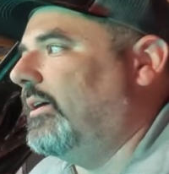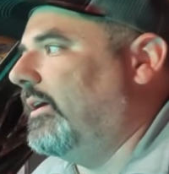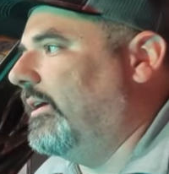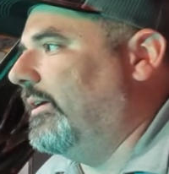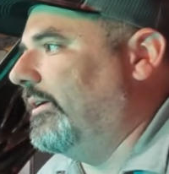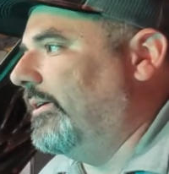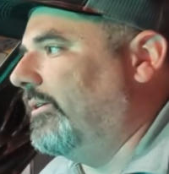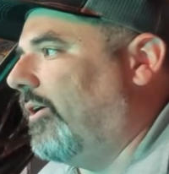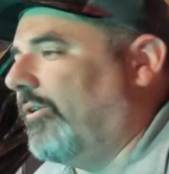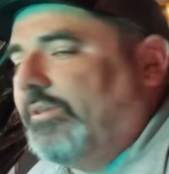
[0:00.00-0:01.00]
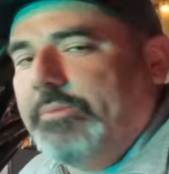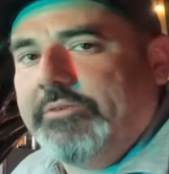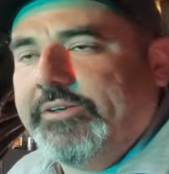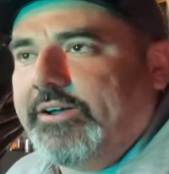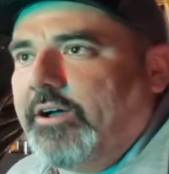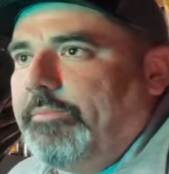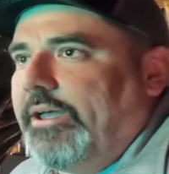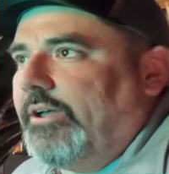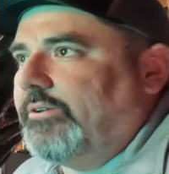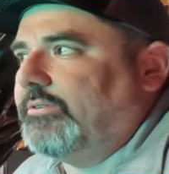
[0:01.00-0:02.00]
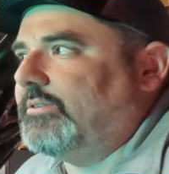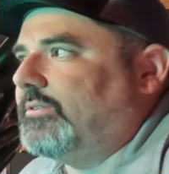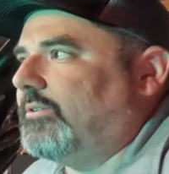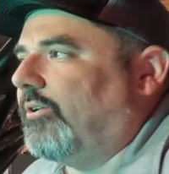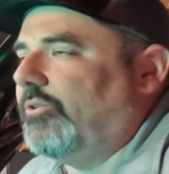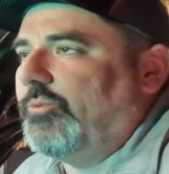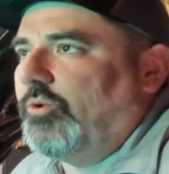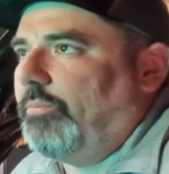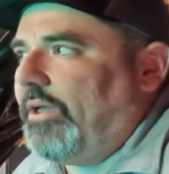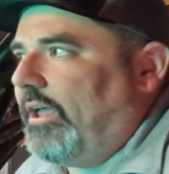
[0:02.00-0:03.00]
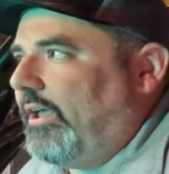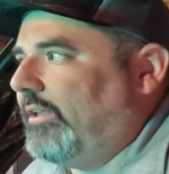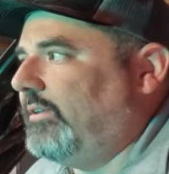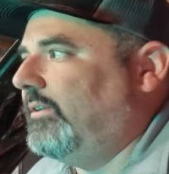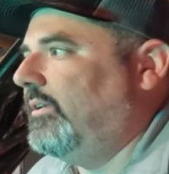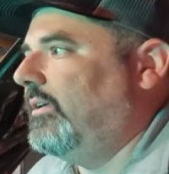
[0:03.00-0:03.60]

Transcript: all the buffing compounds, all the wool pad,